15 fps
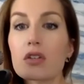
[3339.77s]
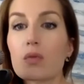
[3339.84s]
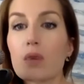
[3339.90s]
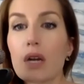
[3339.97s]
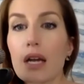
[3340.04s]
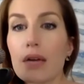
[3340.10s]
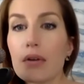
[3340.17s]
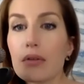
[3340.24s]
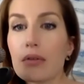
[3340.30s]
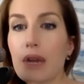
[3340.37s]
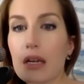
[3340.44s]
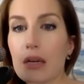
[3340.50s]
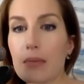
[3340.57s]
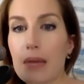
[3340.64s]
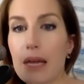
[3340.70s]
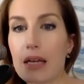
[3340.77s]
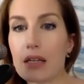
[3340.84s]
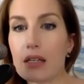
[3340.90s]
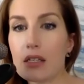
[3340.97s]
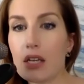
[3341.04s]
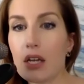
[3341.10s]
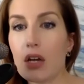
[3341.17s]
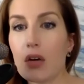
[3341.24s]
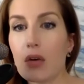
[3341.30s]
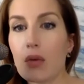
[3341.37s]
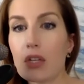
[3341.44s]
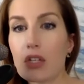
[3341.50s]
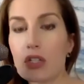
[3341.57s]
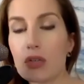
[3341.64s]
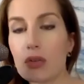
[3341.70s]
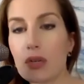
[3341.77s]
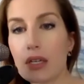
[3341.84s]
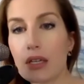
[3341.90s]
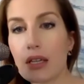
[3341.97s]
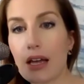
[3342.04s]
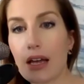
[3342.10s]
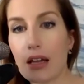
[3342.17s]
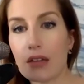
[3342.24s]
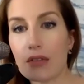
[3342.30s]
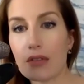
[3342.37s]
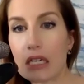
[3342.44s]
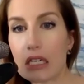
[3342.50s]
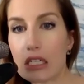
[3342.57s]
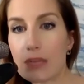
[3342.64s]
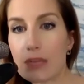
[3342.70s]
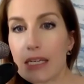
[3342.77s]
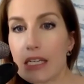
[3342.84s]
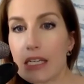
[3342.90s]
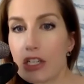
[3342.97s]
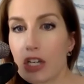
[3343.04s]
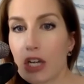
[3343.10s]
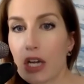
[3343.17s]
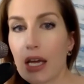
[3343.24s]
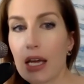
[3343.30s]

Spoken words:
what I would recommend with doing the elevator speech